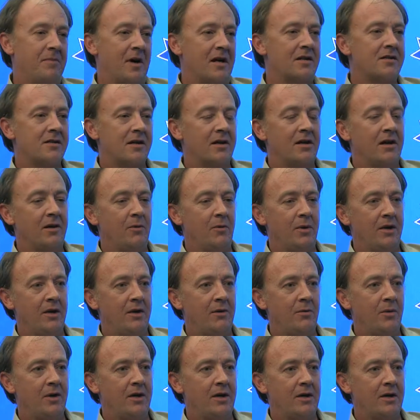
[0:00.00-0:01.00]
basically
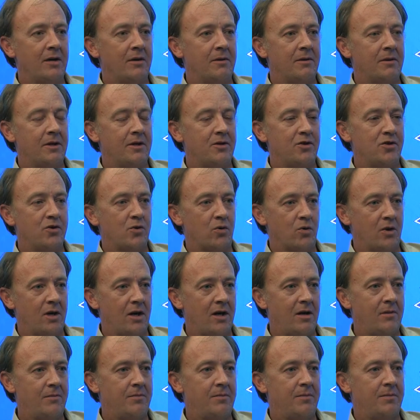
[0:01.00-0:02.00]
we're an inshore
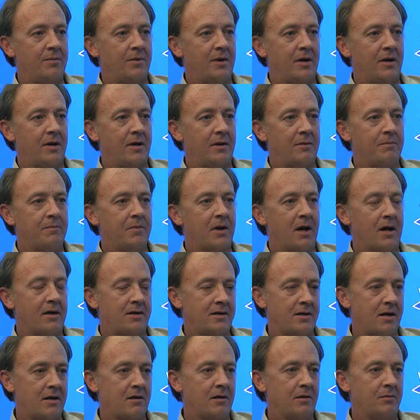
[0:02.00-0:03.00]
club,
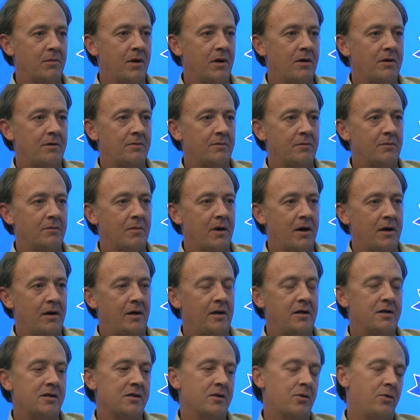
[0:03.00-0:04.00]
light tackle boat
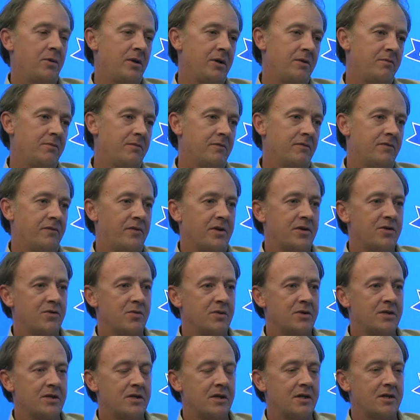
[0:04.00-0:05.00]
mainly, so we
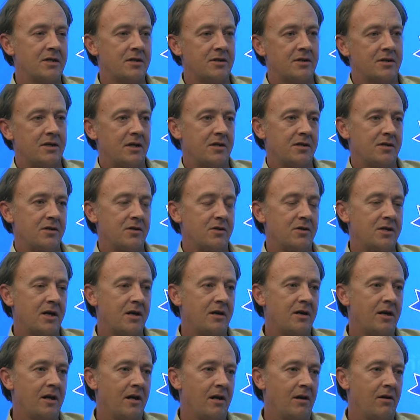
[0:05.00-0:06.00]
fish with 6 to
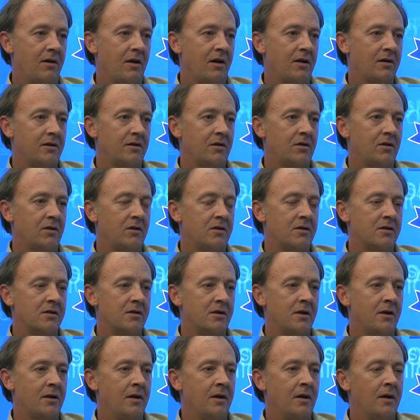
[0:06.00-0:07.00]
10 kilo line
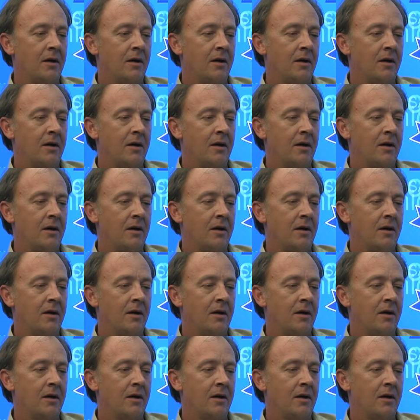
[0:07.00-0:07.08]
class.